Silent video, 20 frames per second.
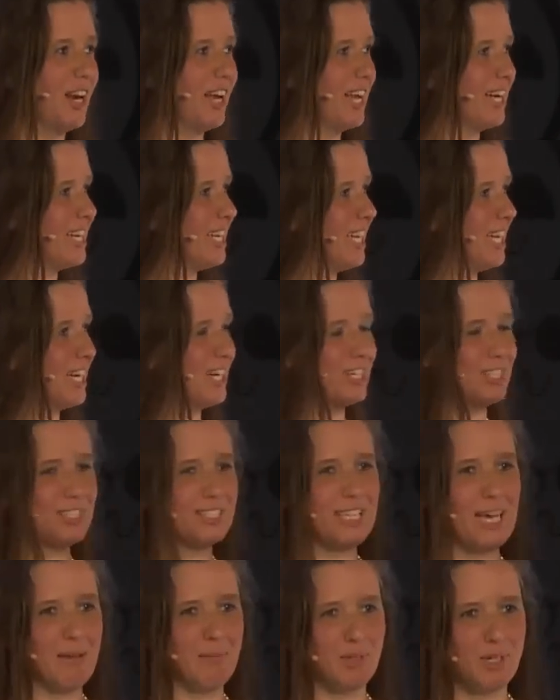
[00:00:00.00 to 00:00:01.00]
and here's
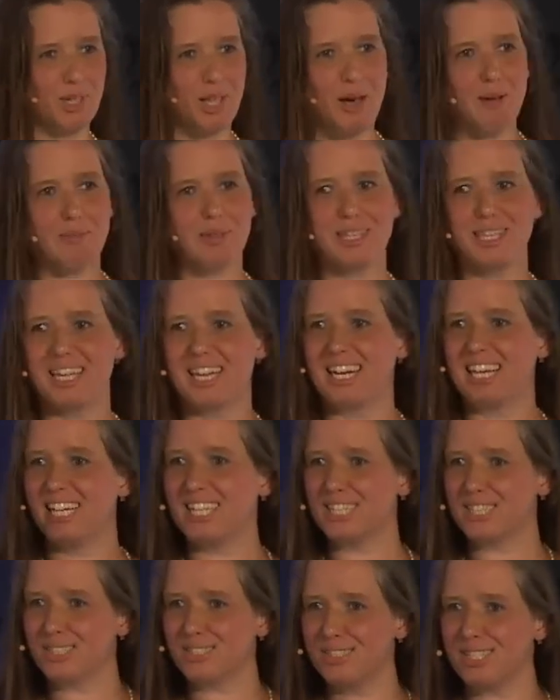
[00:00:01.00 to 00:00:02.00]
thymoglobulin,
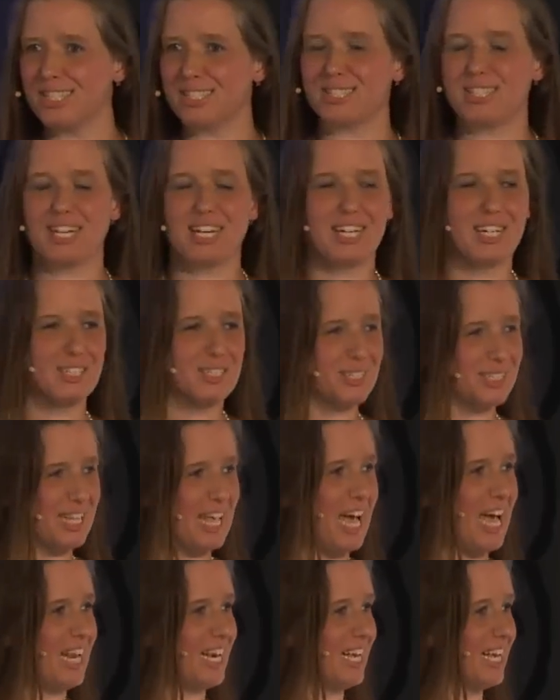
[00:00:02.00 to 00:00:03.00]
here's this, and here's
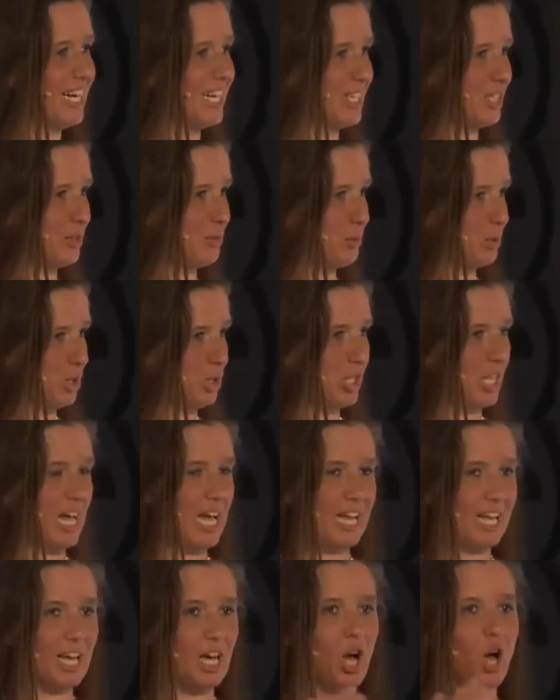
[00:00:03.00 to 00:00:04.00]
that, and it was
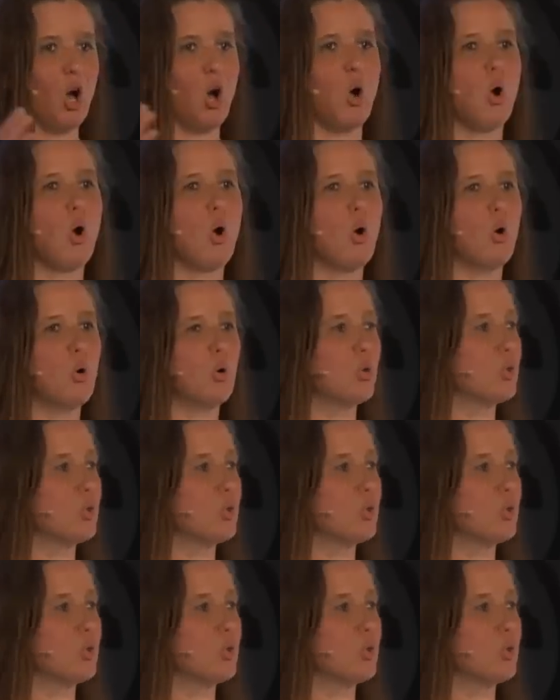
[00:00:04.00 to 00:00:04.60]
like a whole